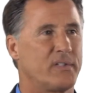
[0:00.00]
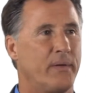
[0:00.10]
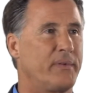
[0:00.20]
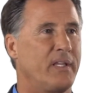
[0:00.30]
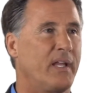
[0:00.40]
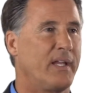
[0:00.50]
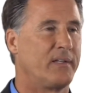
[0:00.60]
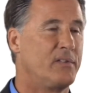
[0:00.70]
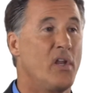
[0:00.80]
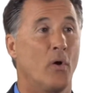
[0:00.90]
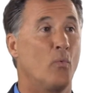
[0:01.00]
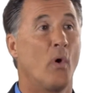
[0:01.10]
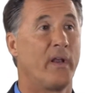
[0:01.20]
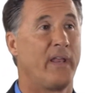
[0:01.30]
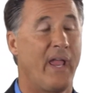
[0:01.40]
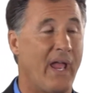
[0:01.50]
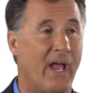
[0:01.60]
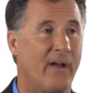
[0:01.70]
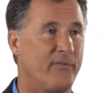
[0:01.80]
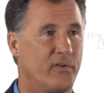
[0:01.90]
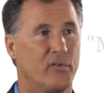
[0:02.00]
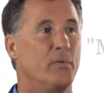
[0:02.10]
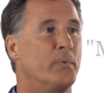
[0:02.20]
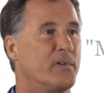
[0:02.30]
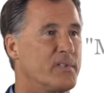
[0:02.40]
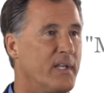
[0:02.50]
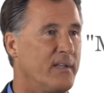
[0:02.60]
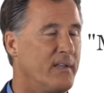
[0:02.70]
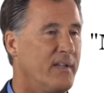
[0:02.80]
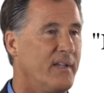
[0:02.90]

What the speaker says: something like 1.5% or 2%.